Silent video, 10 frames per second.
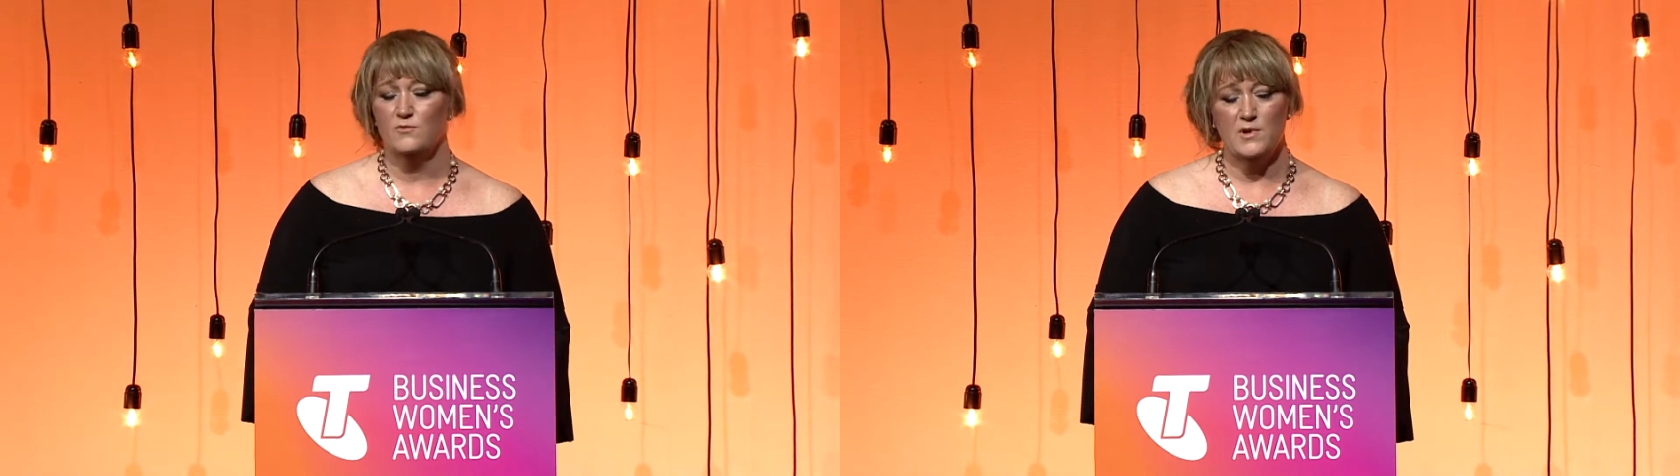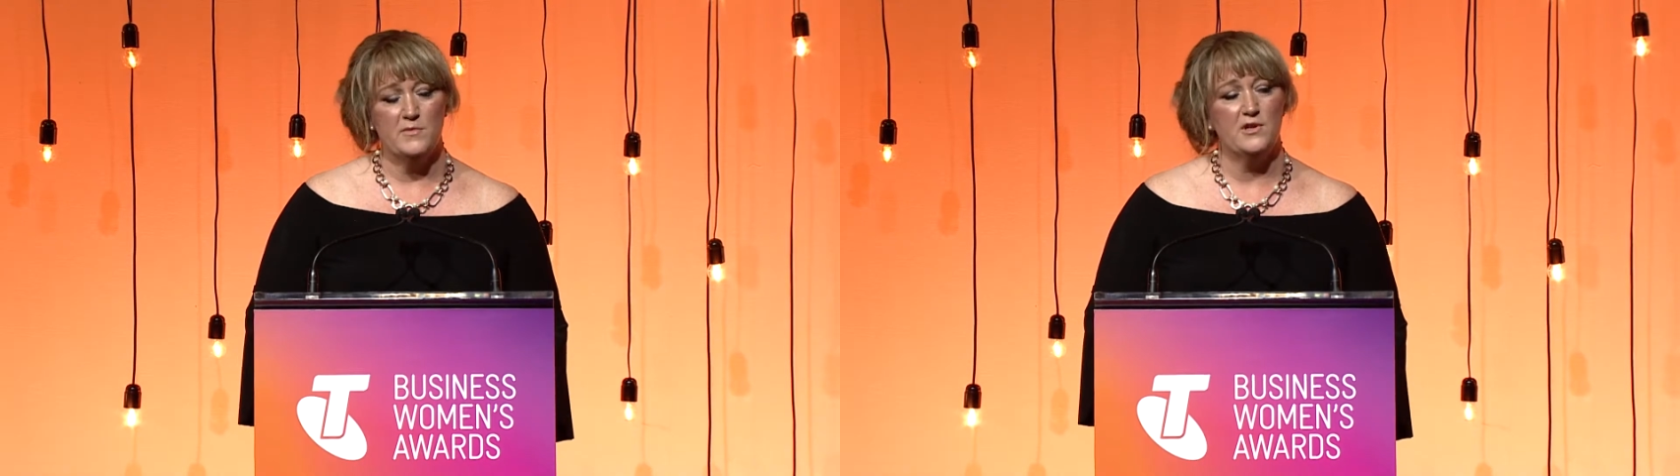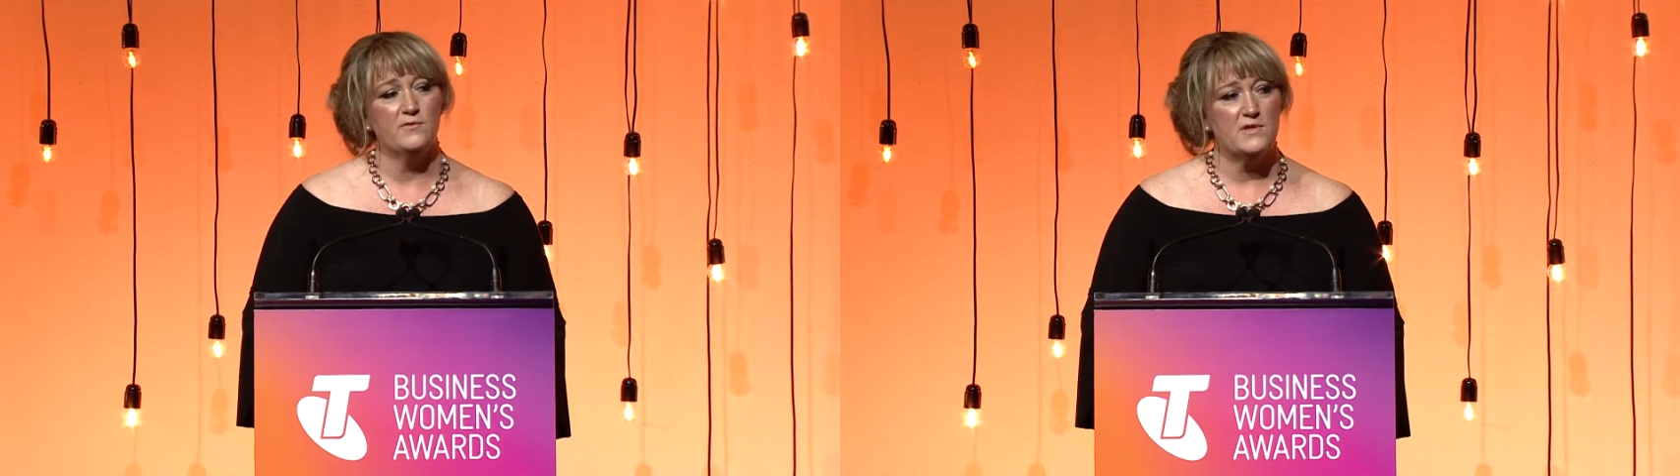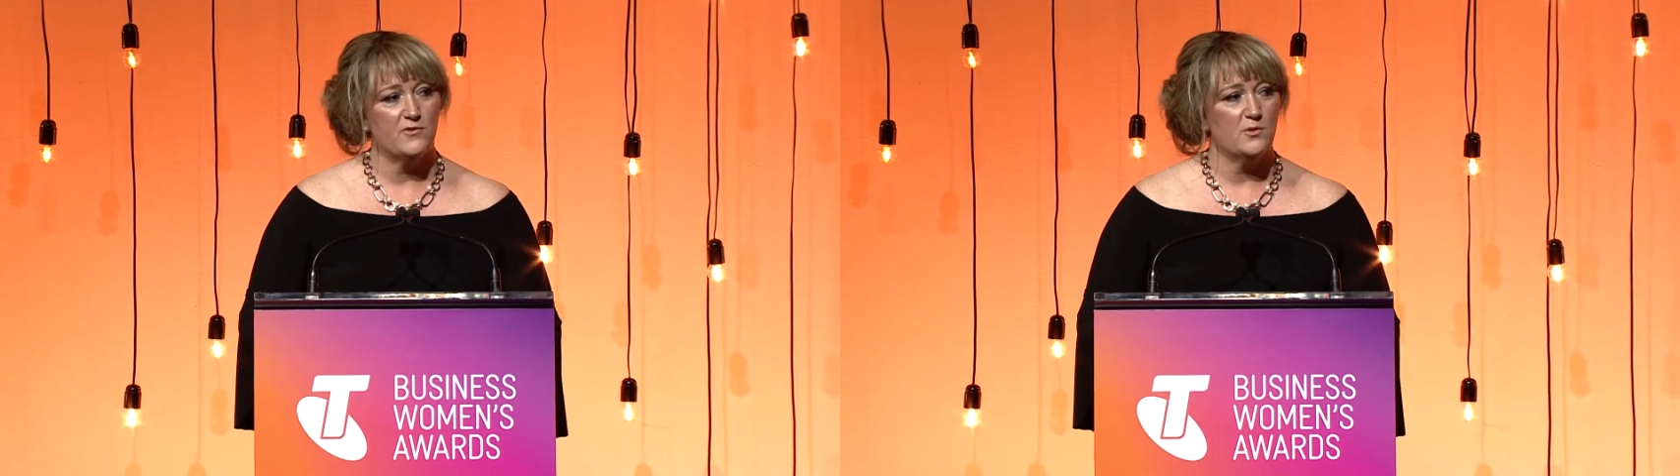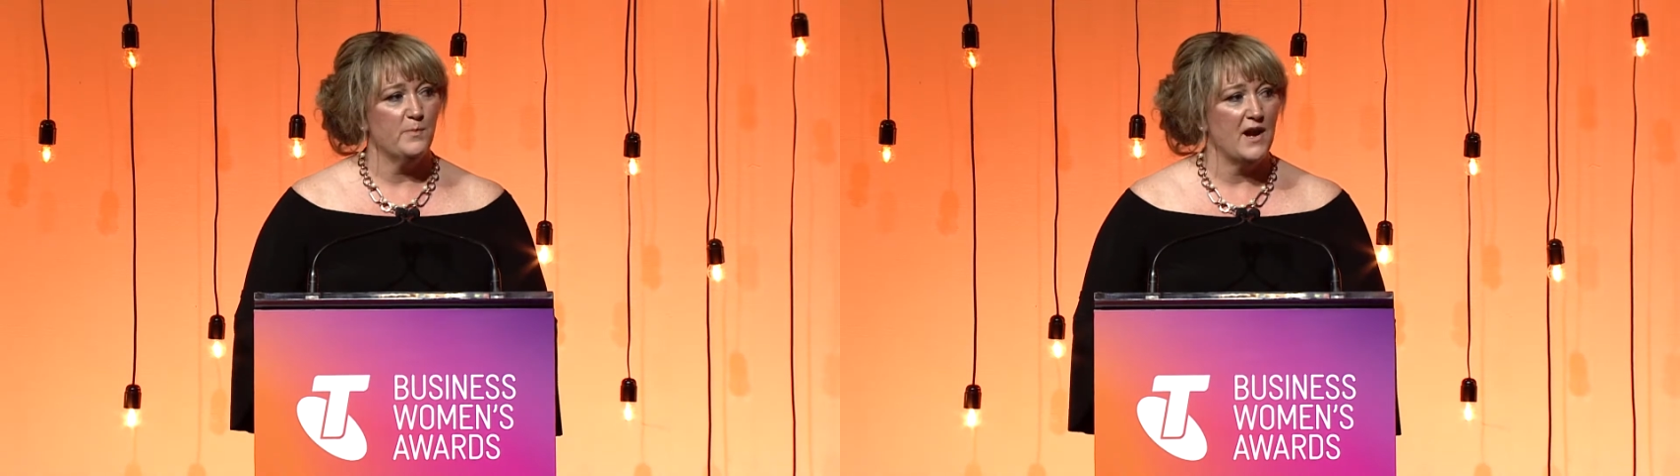women of
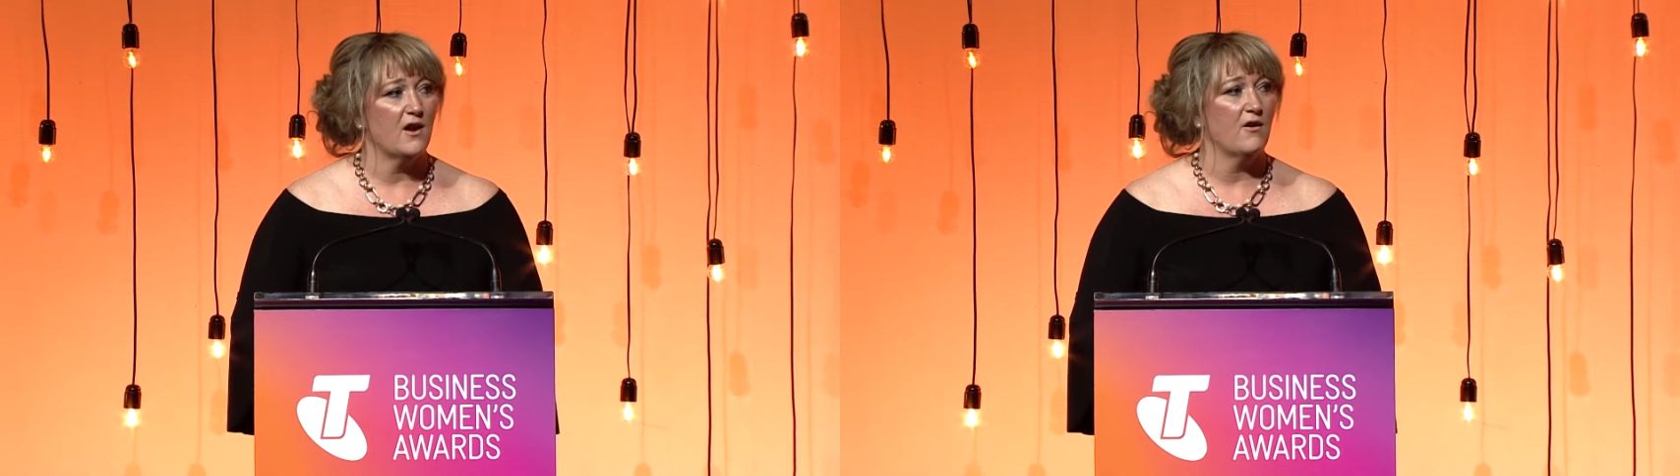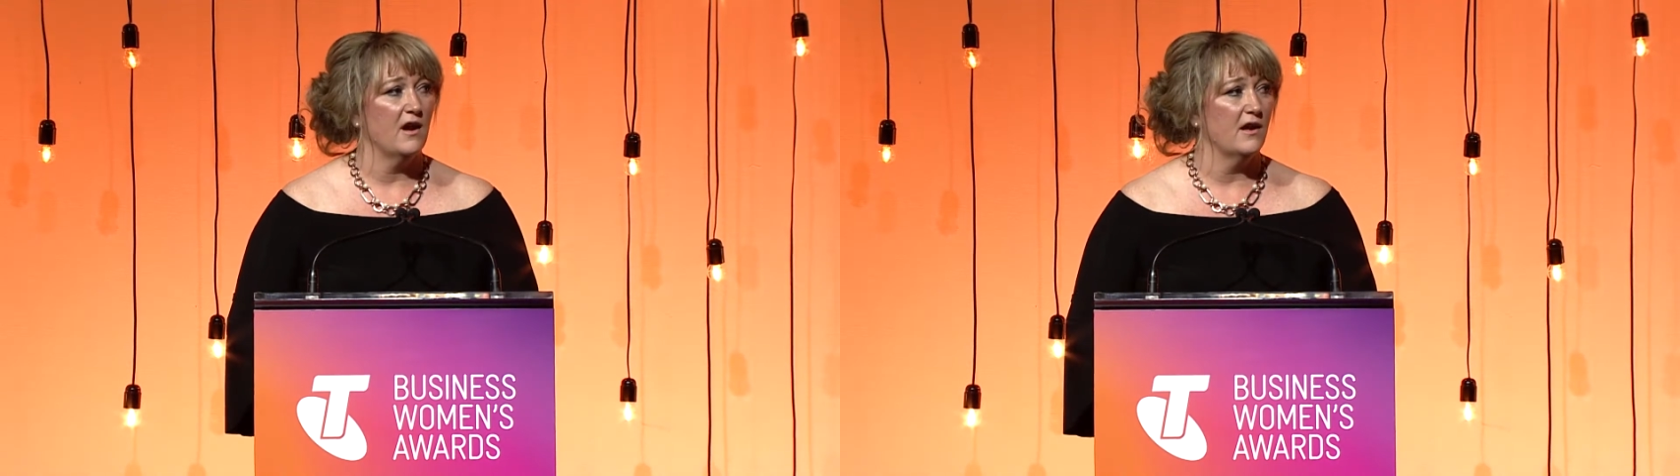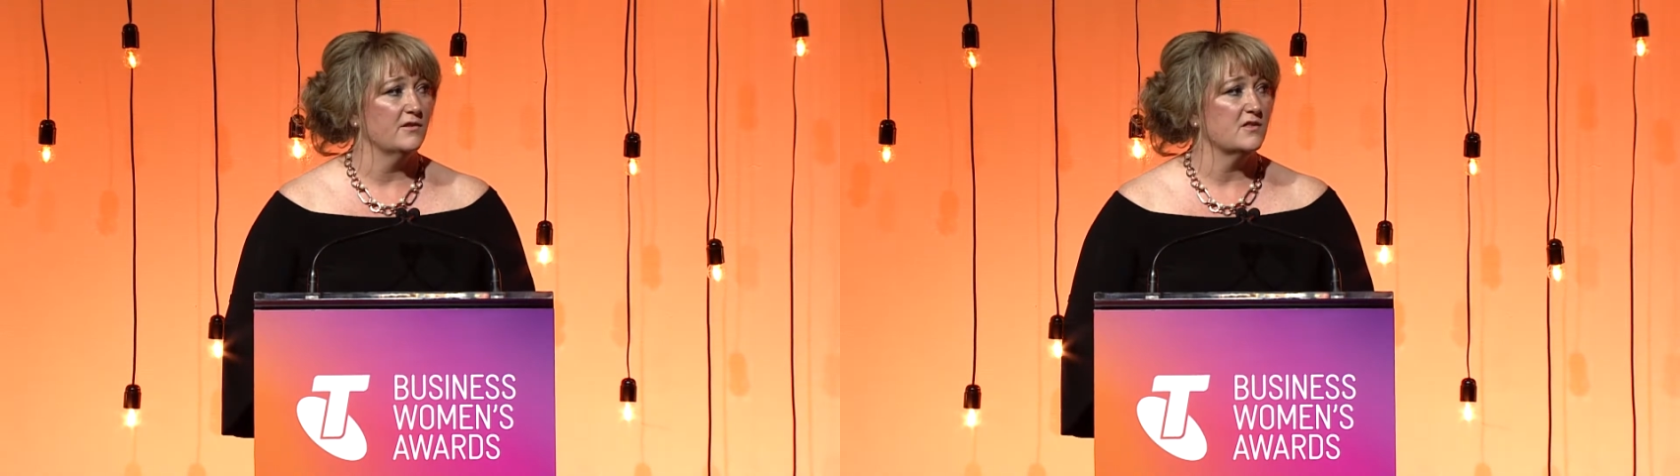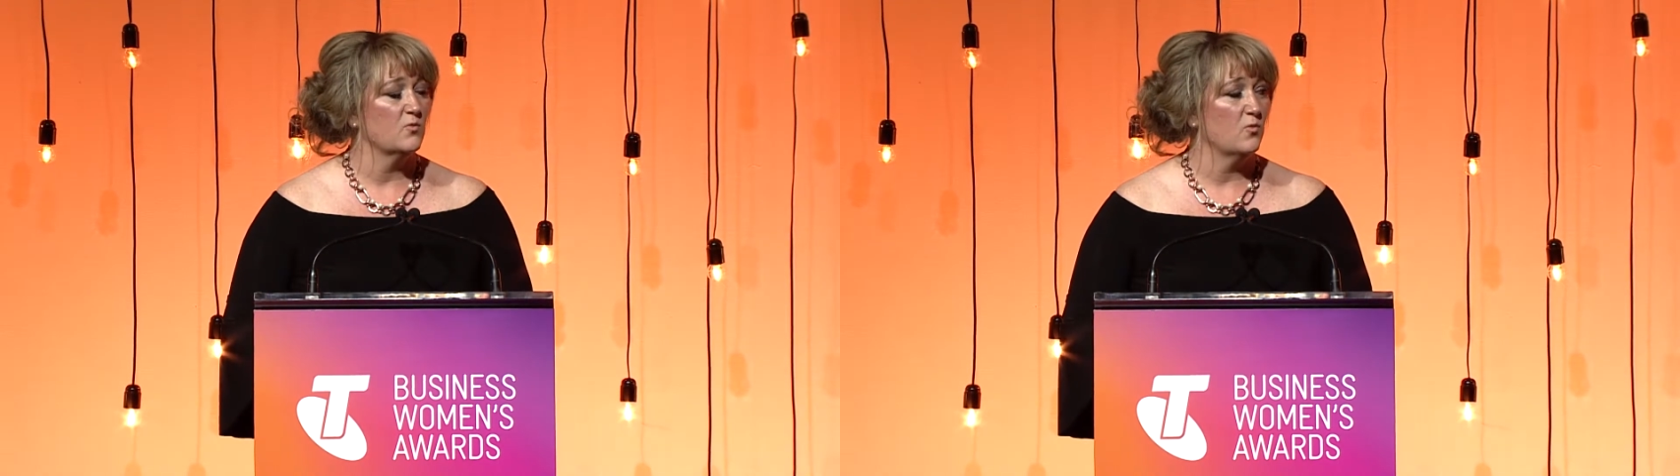different backgrounds,